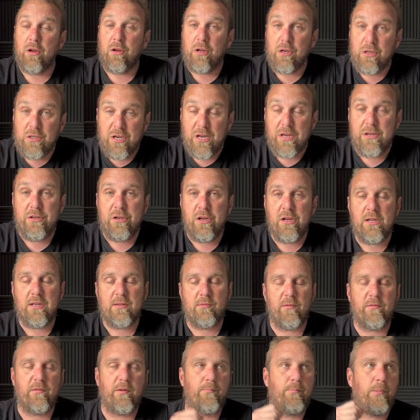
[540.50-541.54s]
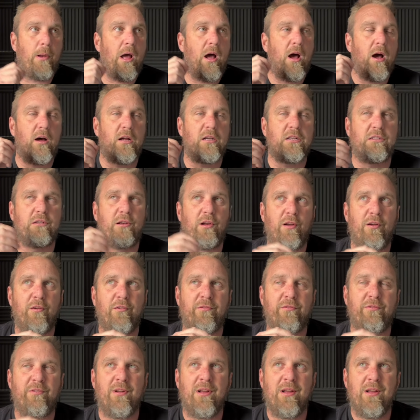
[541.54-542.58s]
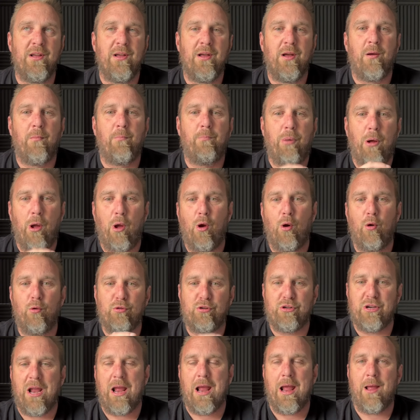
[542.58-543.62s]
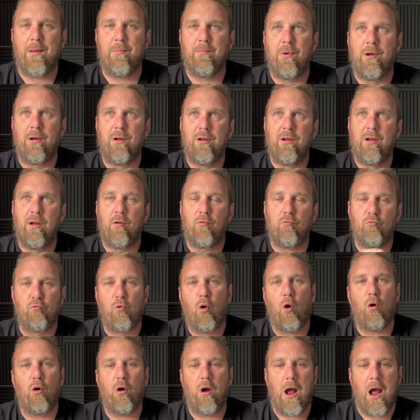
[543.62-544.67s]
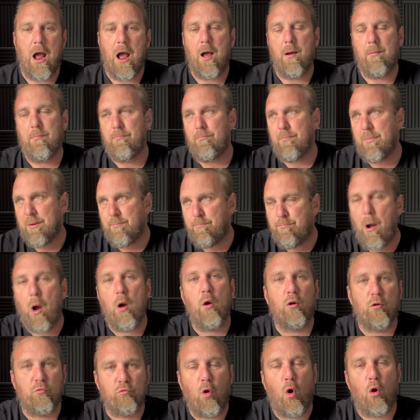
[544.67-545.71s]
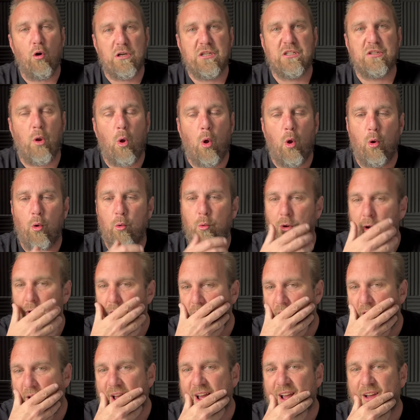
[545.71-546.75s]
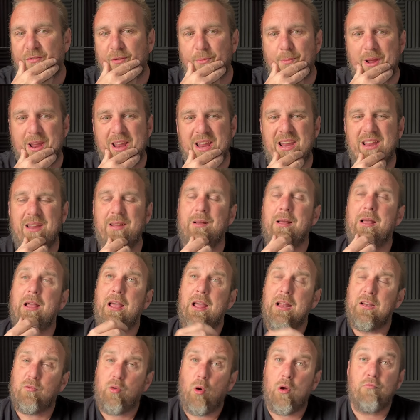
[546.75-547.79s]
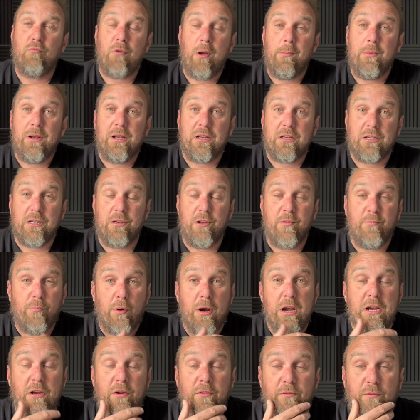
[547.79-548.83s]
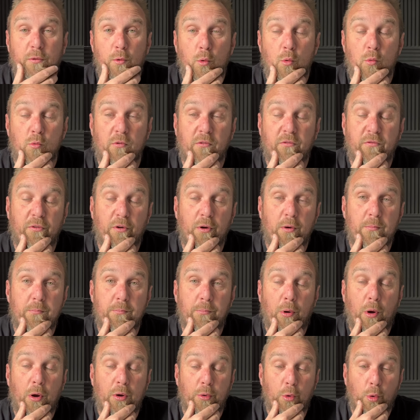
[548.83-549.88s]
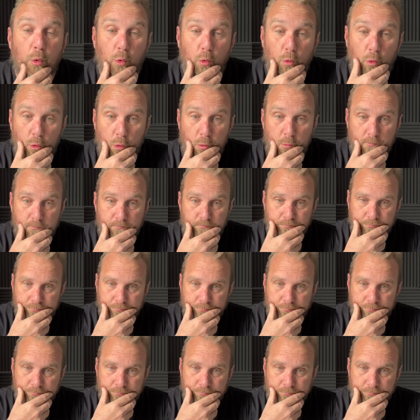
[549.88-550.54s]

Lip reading: continues with a blast of Pearl Jam rock, punk rock style. For me, it's quite reminiscent of Break a Fool from Binaural.